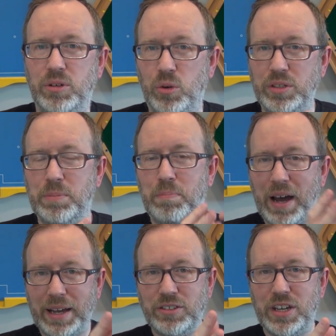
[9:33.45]
You're going to
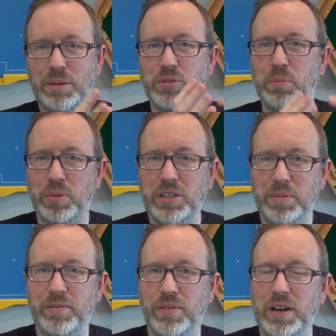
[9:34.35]
buy gems, you put them
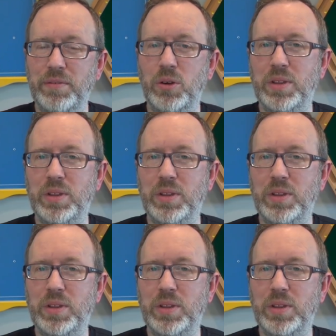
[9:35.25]
in front of you,